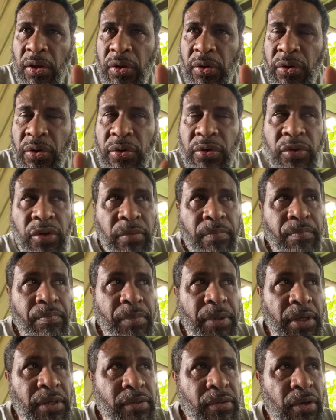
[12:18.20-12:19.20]
YouTube
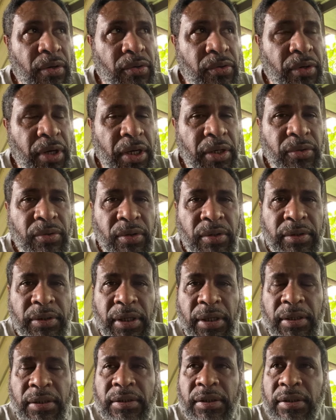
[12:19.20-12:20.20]
does not create
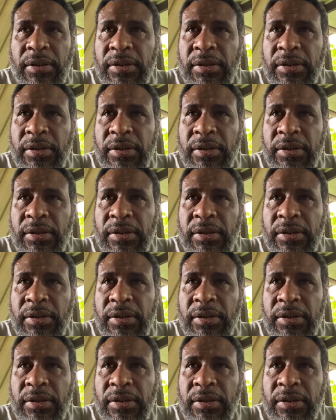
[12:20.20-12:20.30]
content.